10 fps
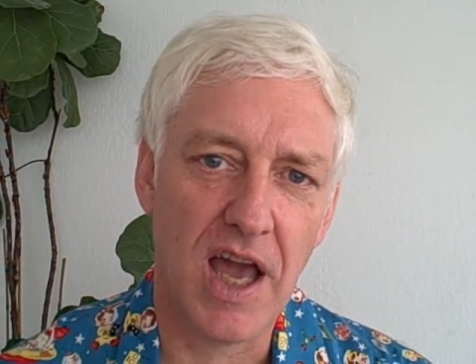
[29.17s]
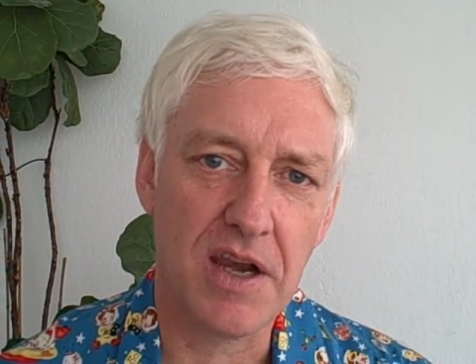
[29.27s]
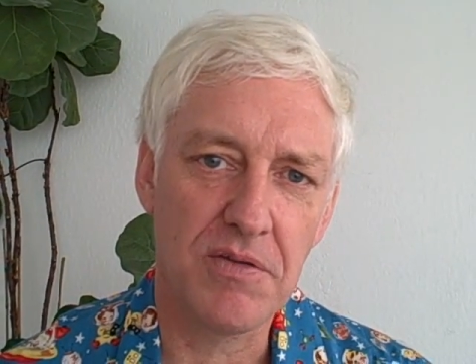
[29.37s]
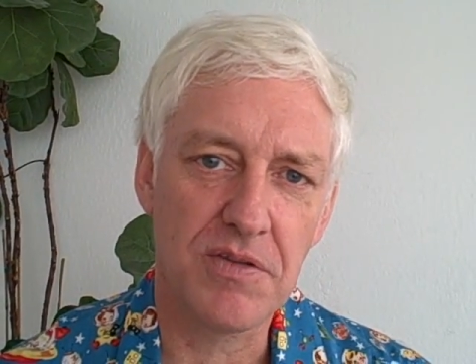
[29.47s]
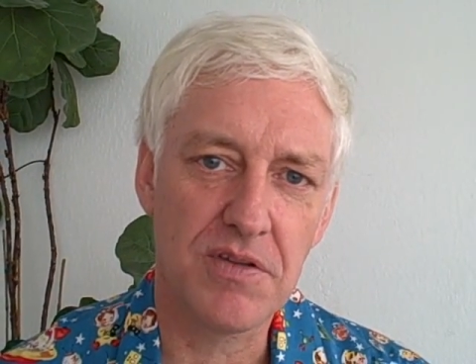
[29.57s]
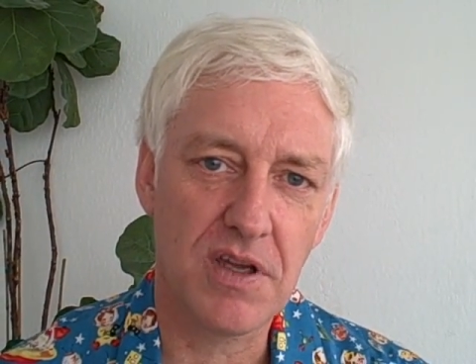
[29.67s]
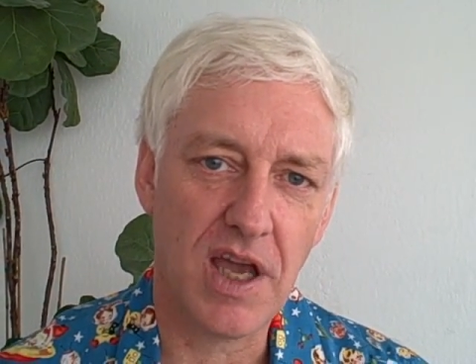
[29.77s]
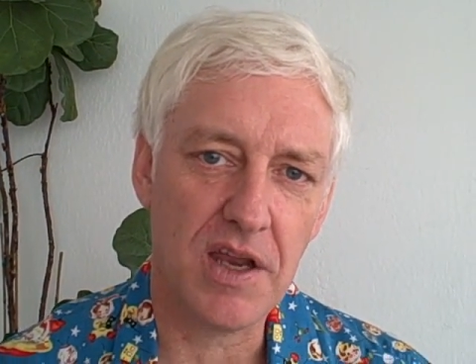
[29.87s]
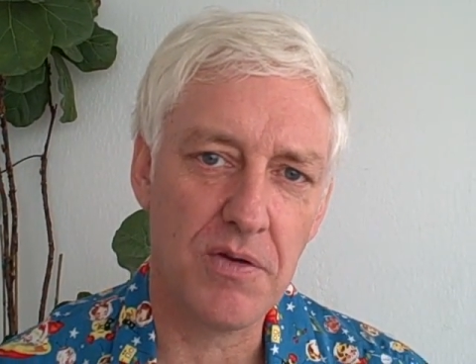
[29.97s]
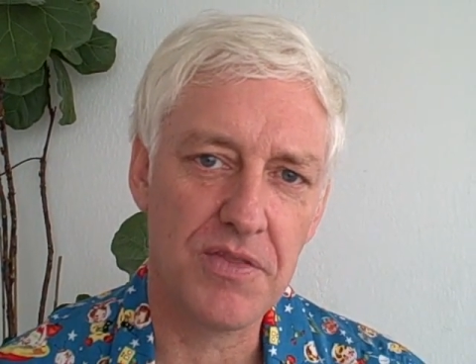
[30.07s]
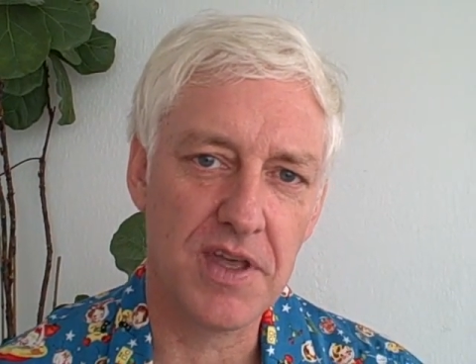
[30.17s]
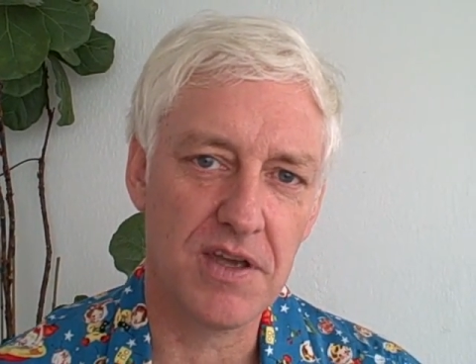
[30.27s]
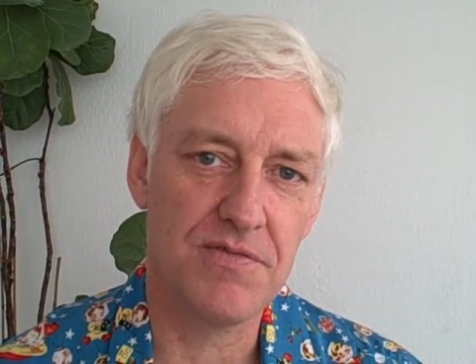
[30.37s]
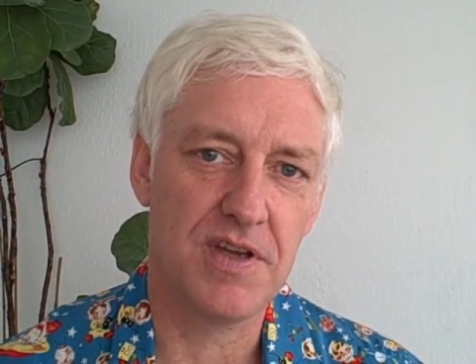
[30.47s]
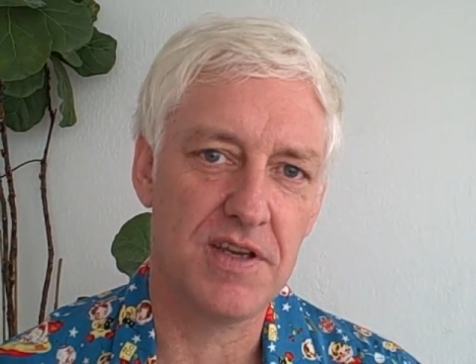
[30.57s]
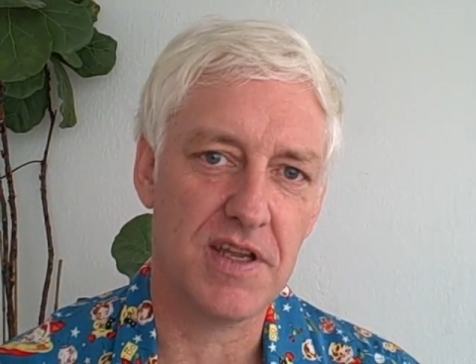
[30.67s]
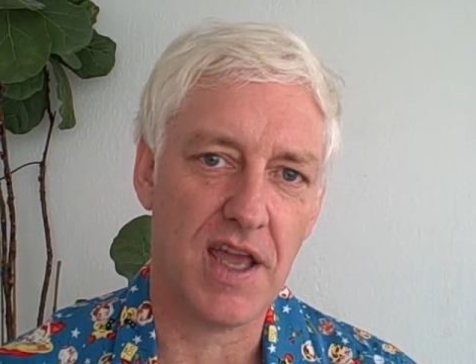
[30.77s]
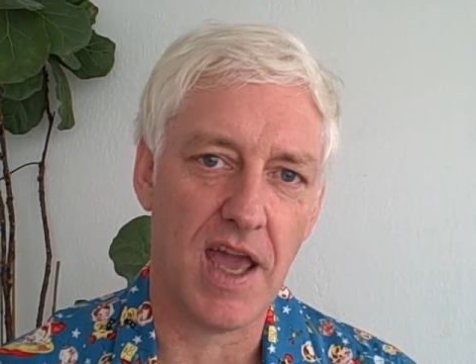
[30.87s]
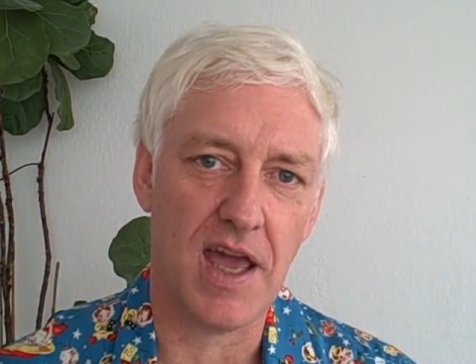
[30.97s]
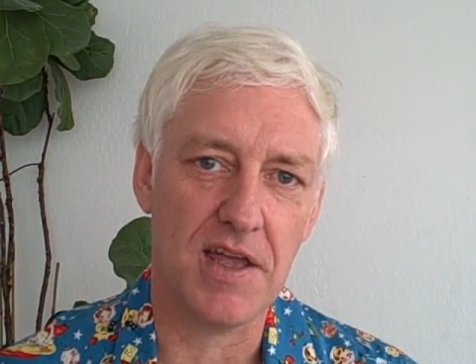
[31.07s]
I don't, I don't think of it
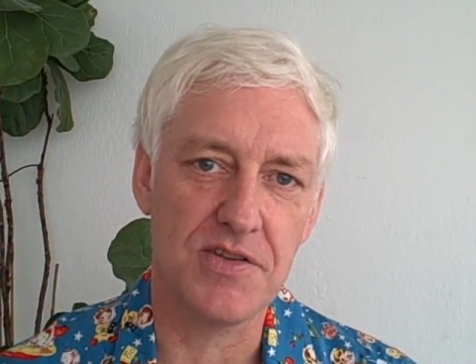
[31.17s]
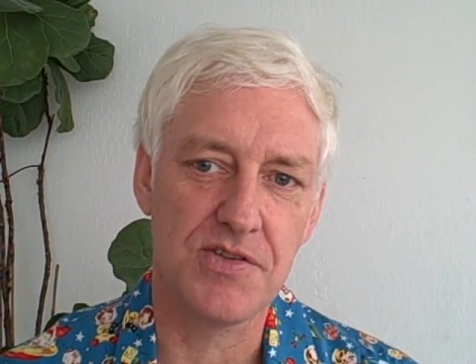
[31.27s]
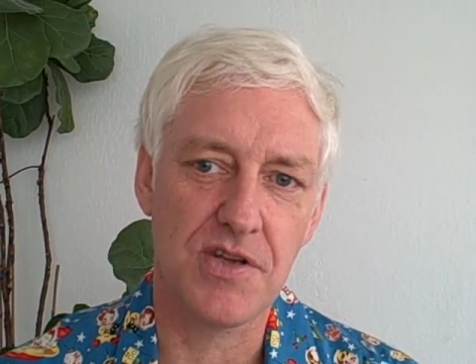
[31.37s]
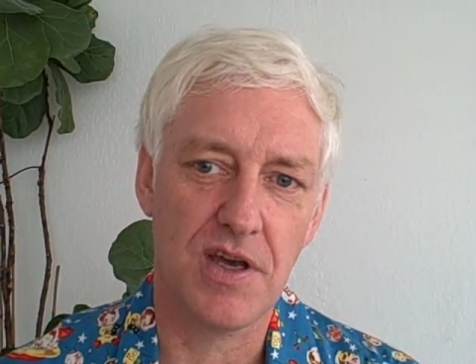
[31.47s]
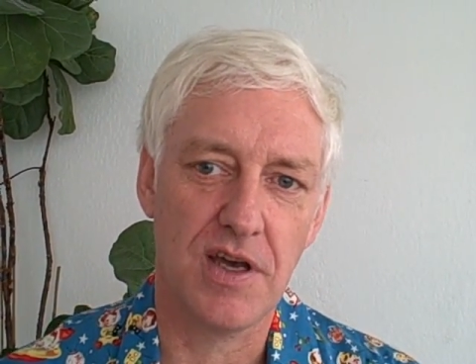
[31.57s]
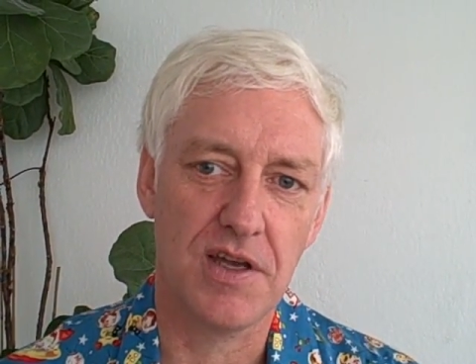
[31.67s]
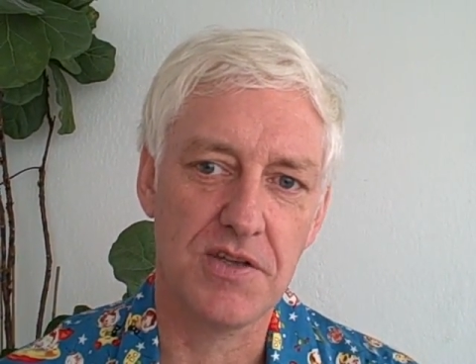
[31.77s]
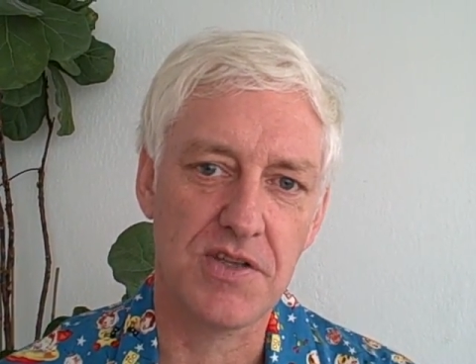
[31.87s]
as uh,